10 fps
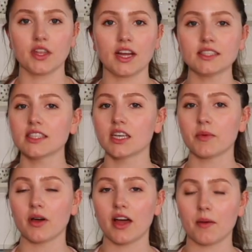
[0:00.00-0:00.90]
The nice thing
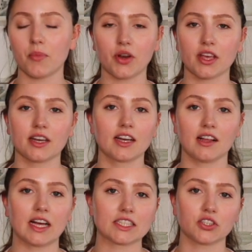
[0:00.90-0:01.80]
about putting it in a
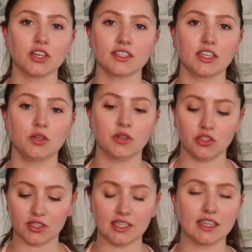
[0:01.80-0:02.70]
glass jar is that you
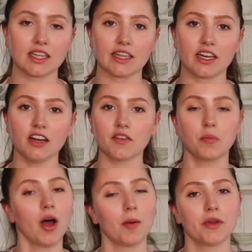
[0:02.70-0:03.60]
can just take the lid off
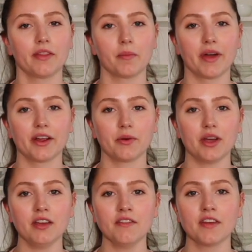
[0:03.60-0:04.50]
and pop it in the
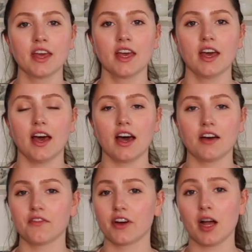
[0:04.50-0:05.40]
microwave for a